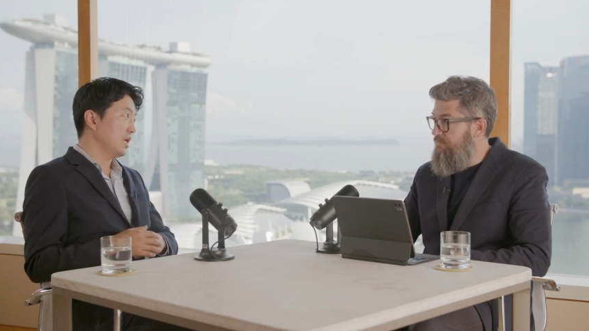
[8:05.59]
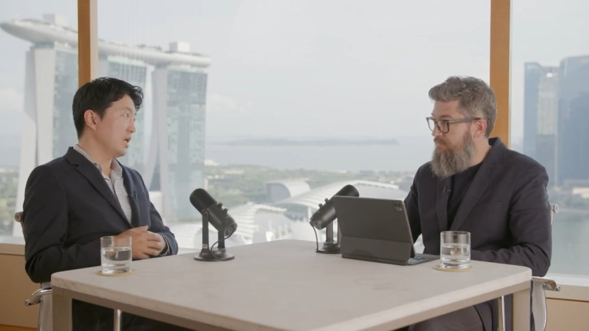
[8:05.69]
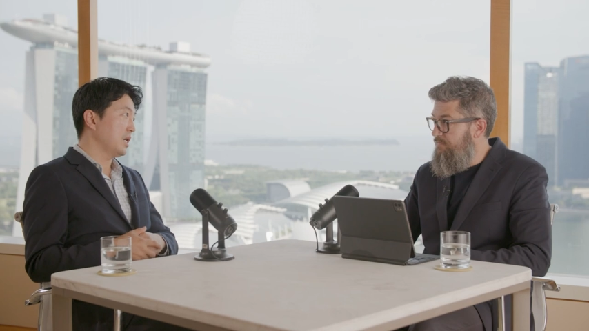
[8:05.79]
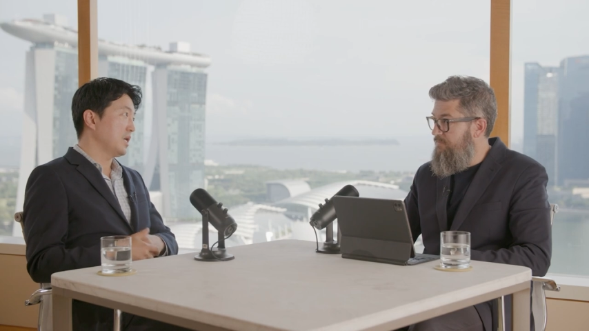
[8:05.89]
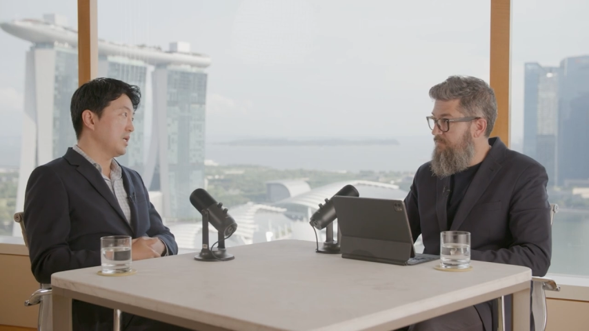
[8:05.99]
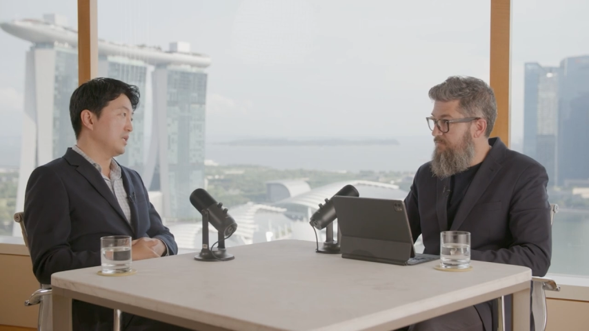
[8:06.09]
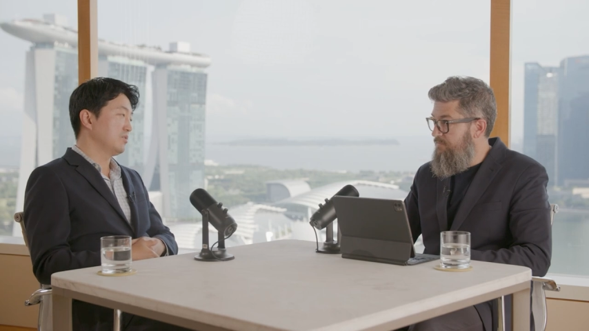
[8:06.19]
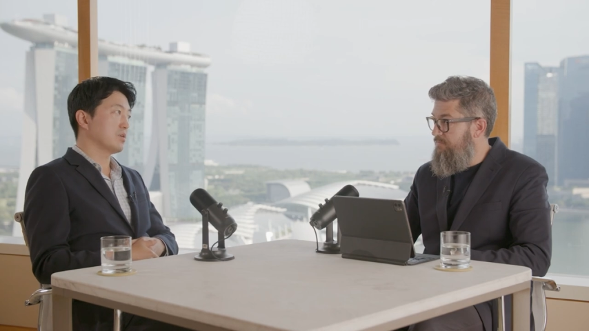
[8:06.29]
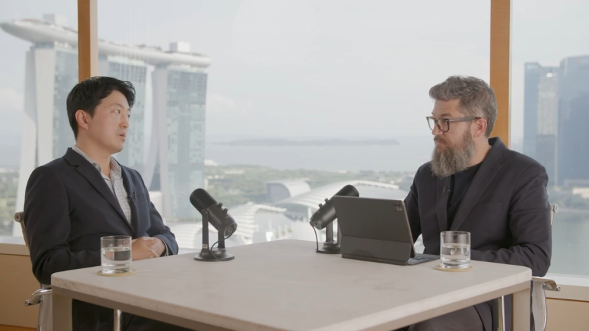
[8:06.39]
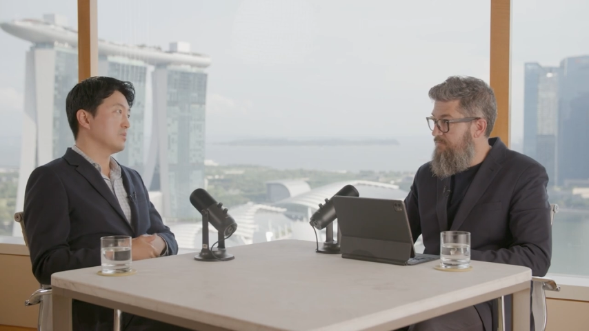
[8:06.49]
Speaker 1: uh,
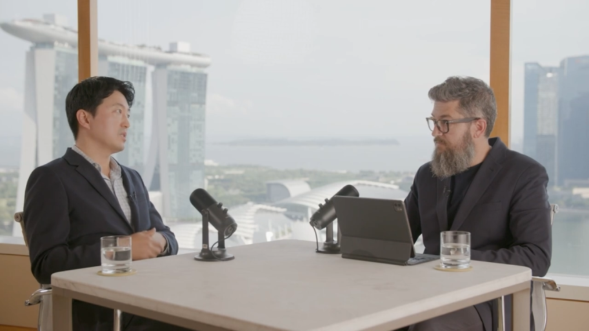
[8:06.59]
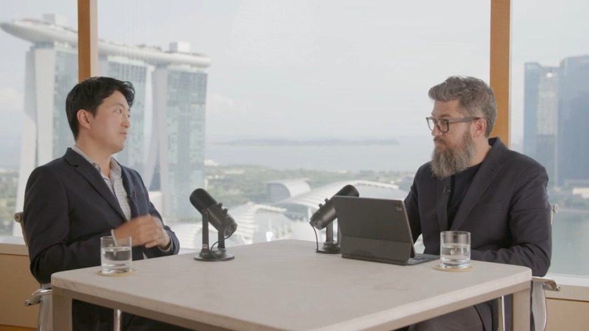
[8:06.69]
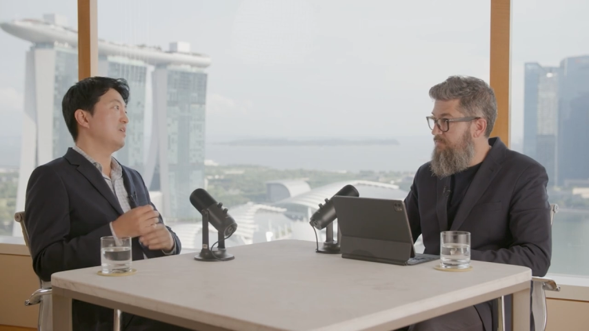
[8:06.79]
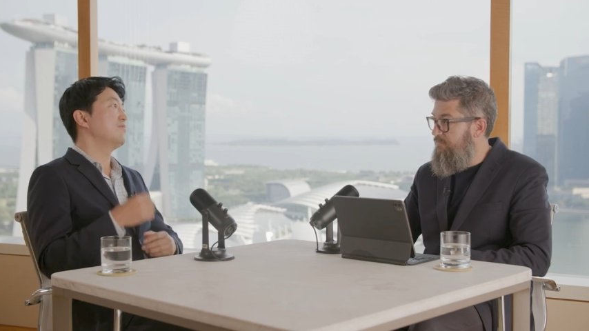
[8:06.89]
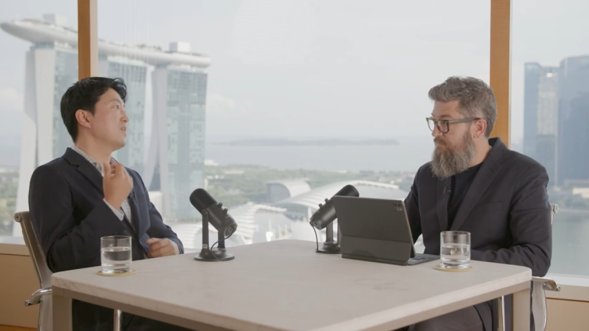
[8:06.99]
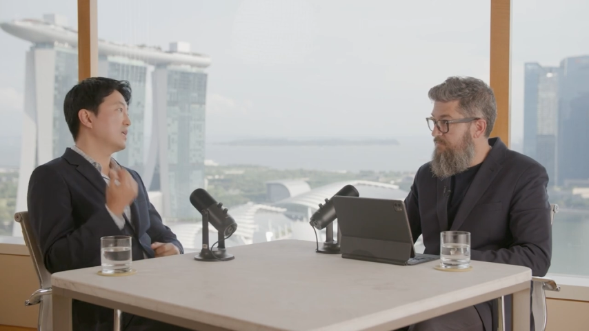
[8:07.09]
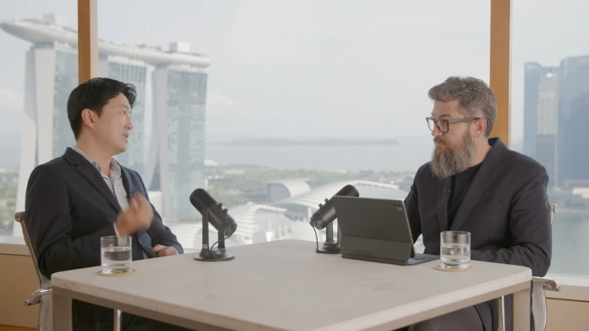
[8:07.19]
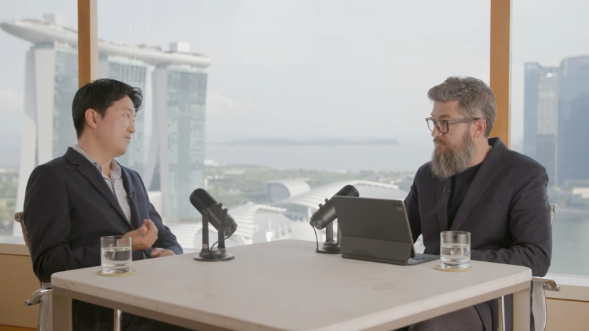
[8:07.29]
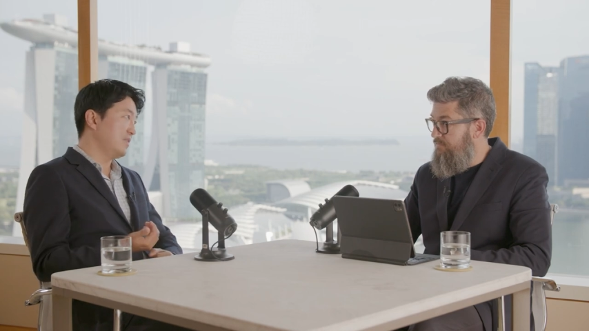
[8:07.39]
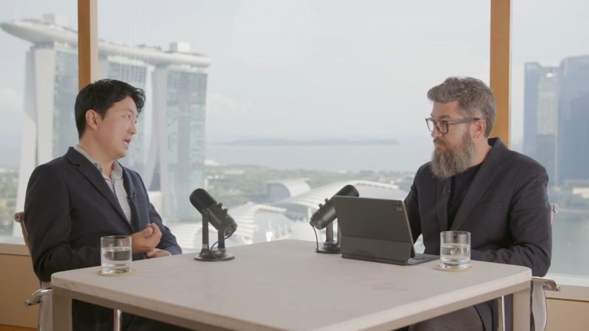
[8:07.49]
in terms of the
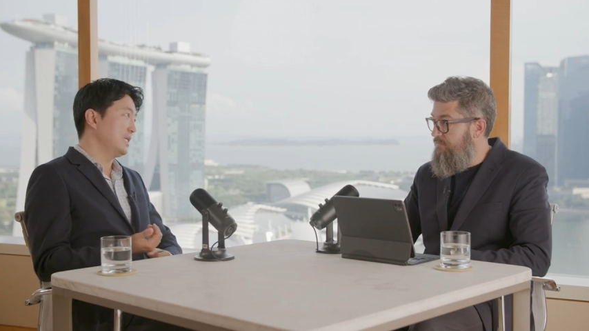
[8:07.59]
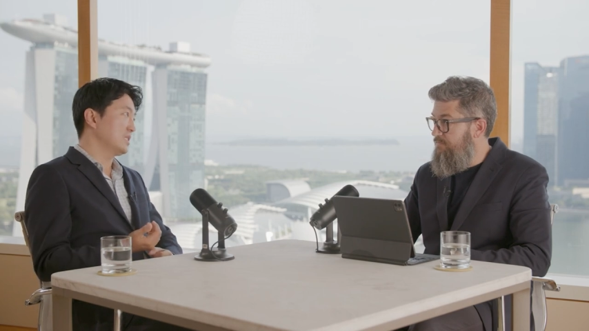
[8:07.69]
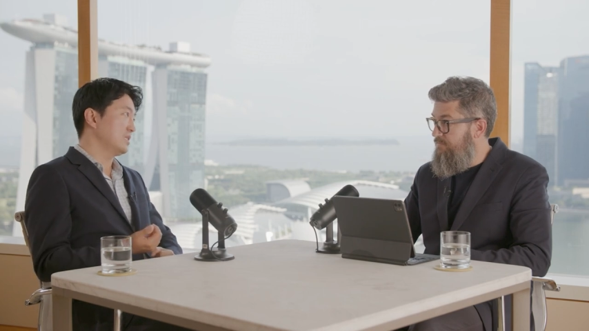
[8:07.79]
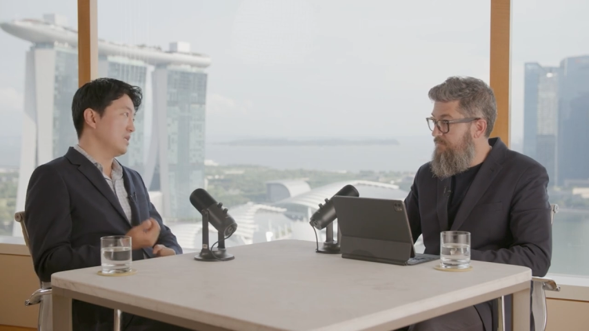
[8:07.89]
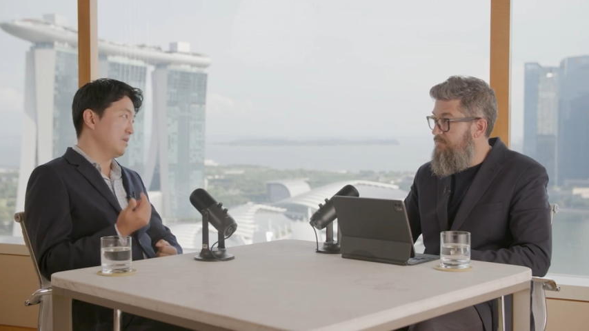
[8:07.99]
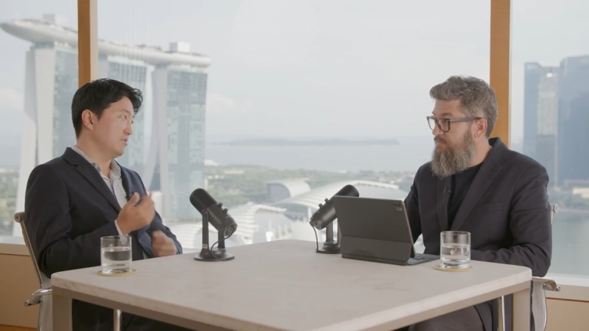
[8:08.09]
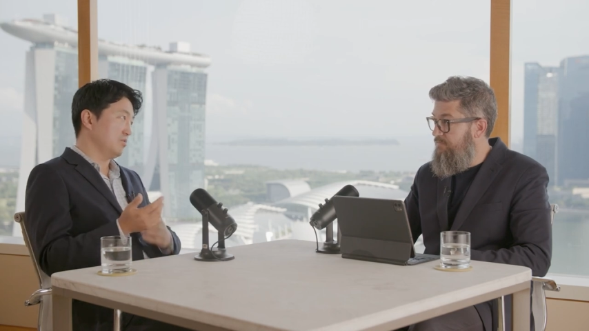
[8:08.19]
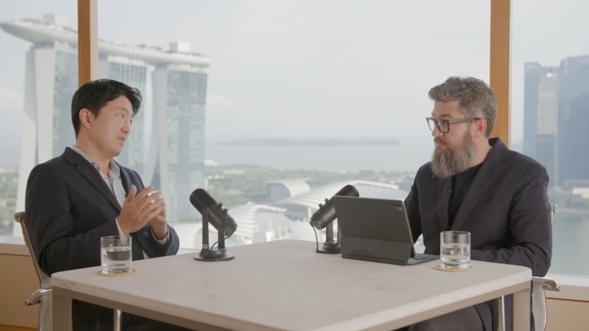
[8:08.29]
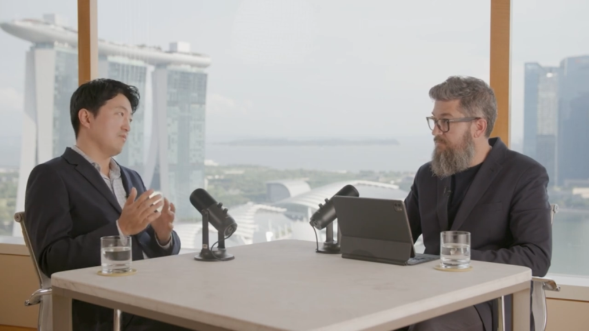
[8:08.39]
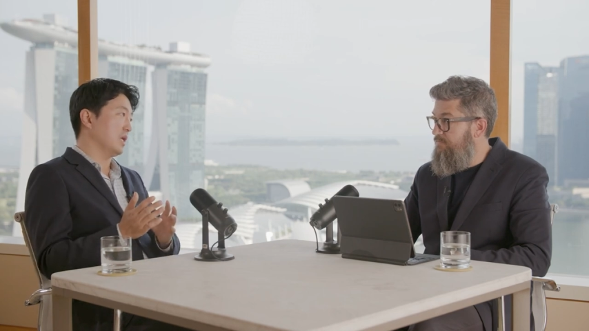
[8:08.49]
effective dates and, and
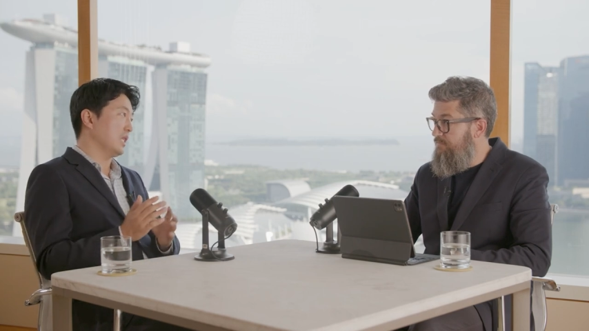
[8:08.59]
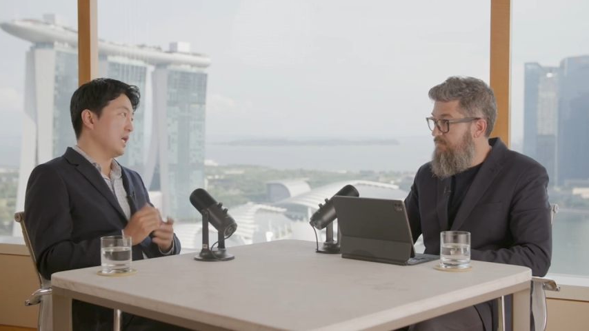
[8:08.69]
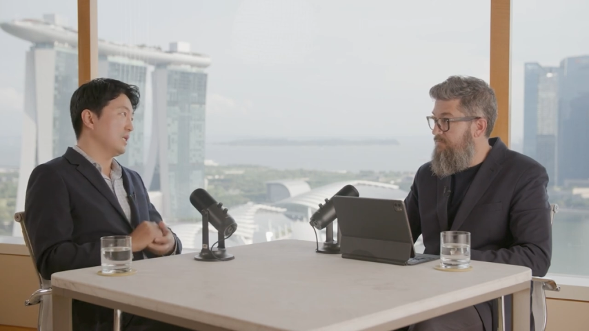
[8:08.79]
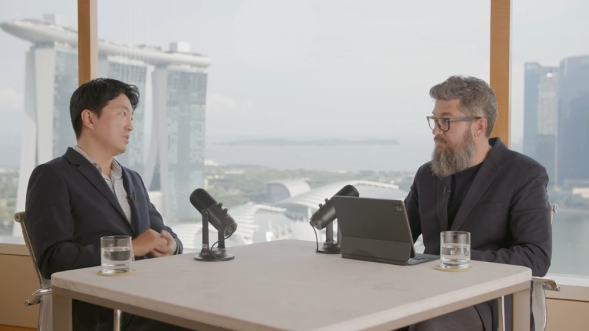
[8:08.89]
stuff like that.